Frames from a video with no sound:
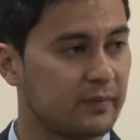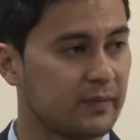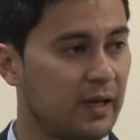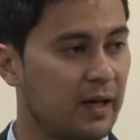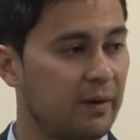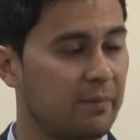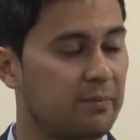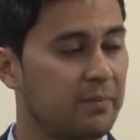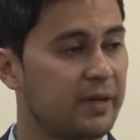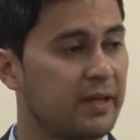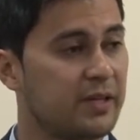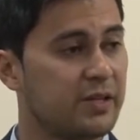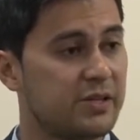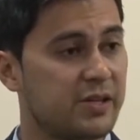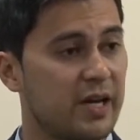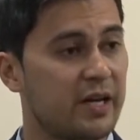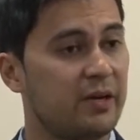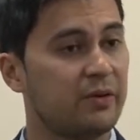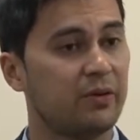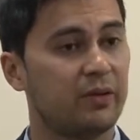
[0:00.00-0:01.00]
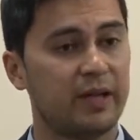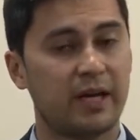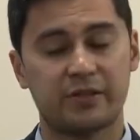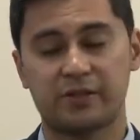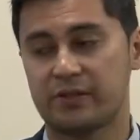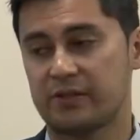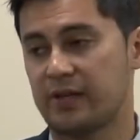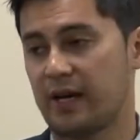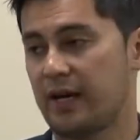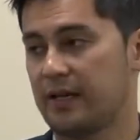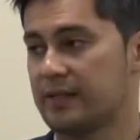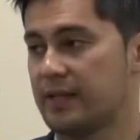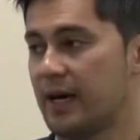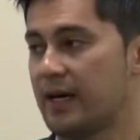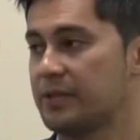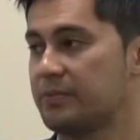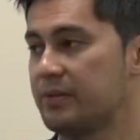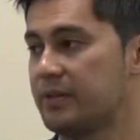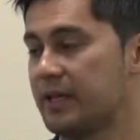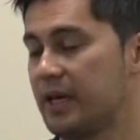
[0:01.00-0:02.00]
But in general, exercise
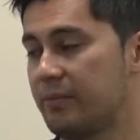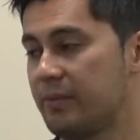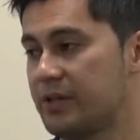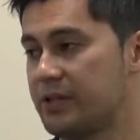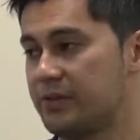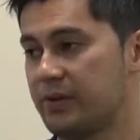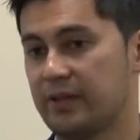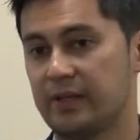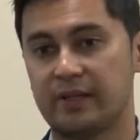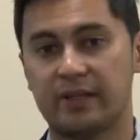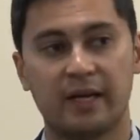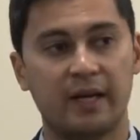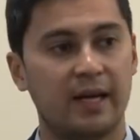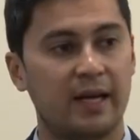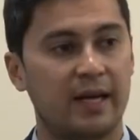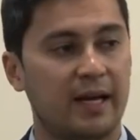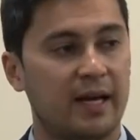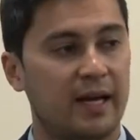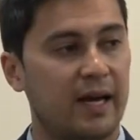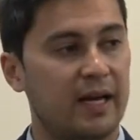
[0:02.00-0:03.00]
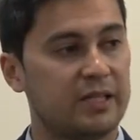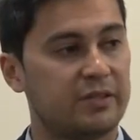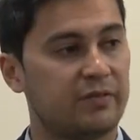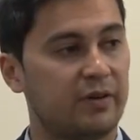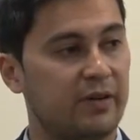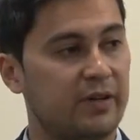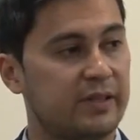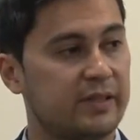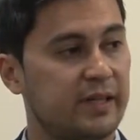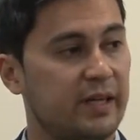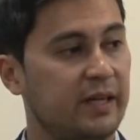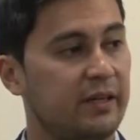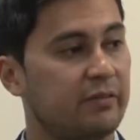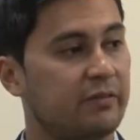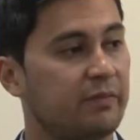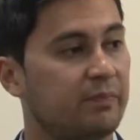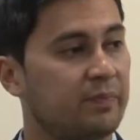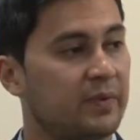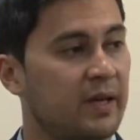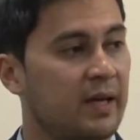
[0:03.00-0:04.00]
has been demonstrated as very
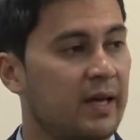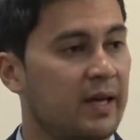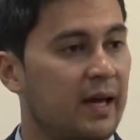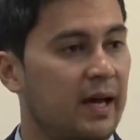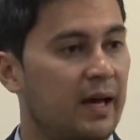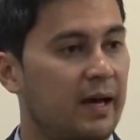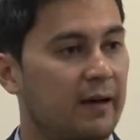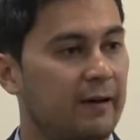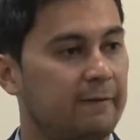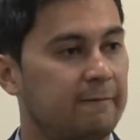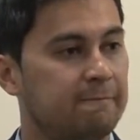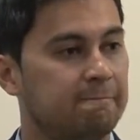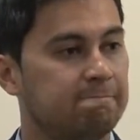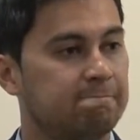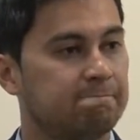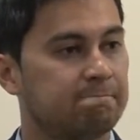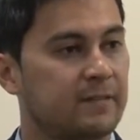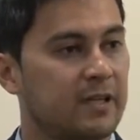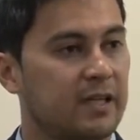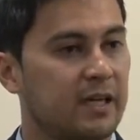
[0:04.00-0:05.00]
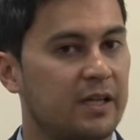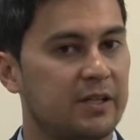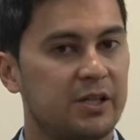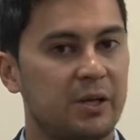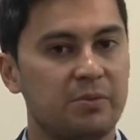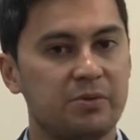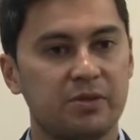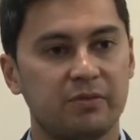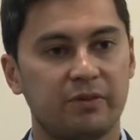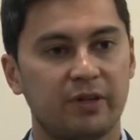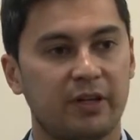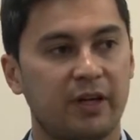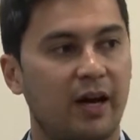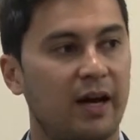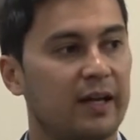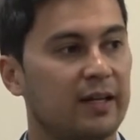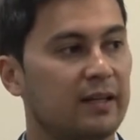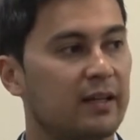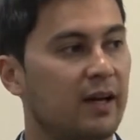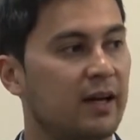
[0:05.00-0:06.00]
safe. In terms of the
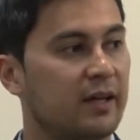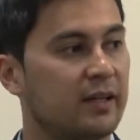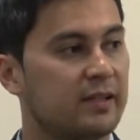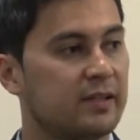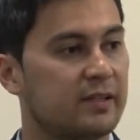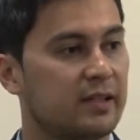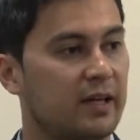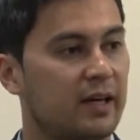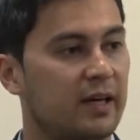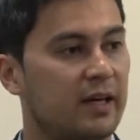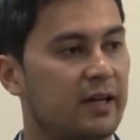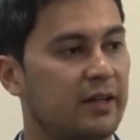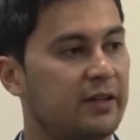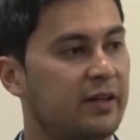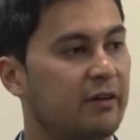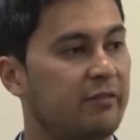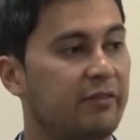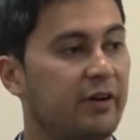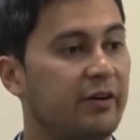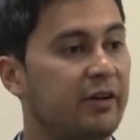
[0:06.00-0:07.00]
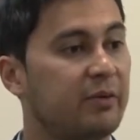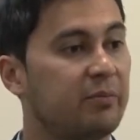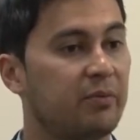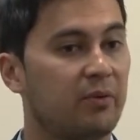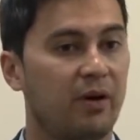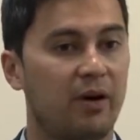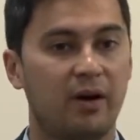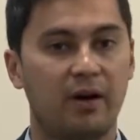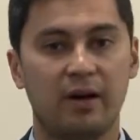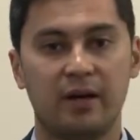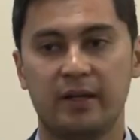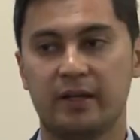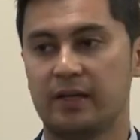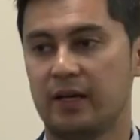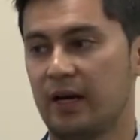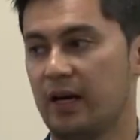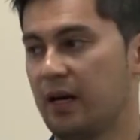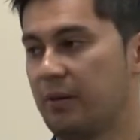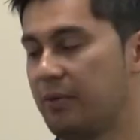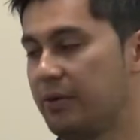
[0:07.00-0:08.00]
guidelines, they're very broad,
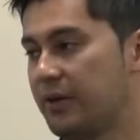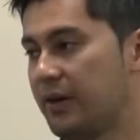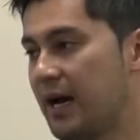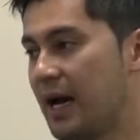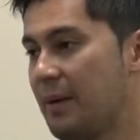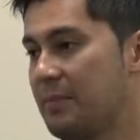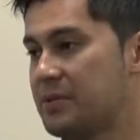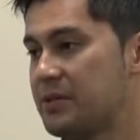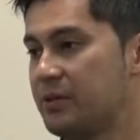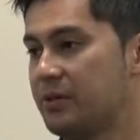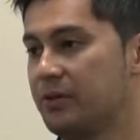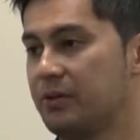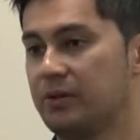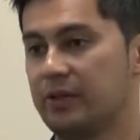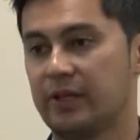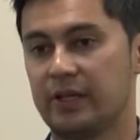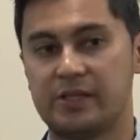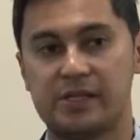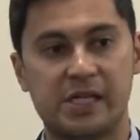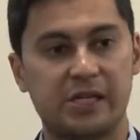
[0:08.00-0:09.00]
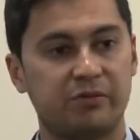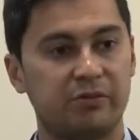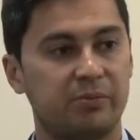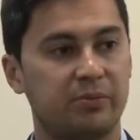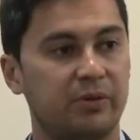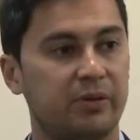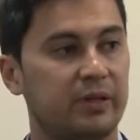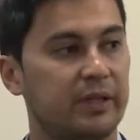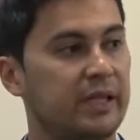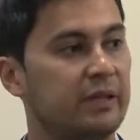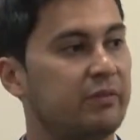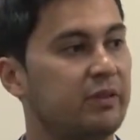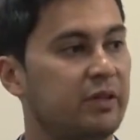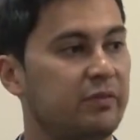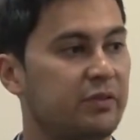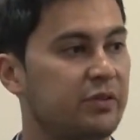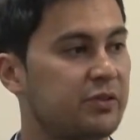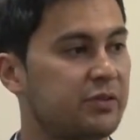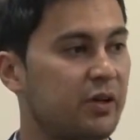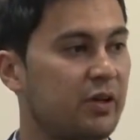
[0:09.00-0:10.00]
but they're absolutely achievable even
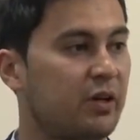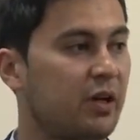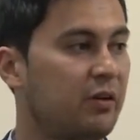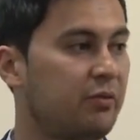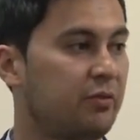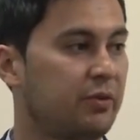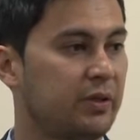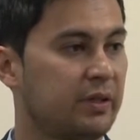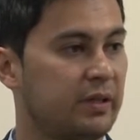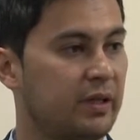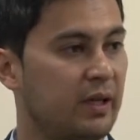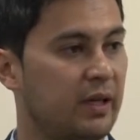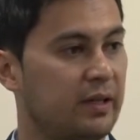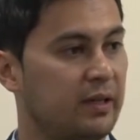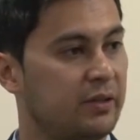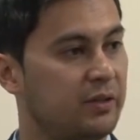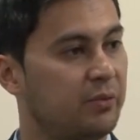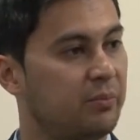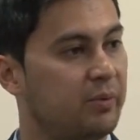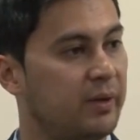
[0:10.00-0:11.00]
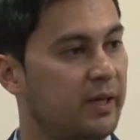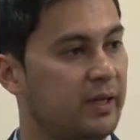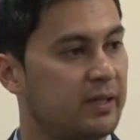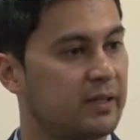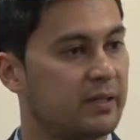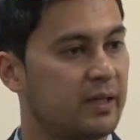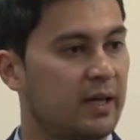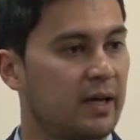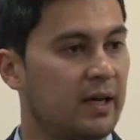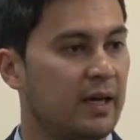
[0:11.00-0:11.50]
if you start off with a little bit.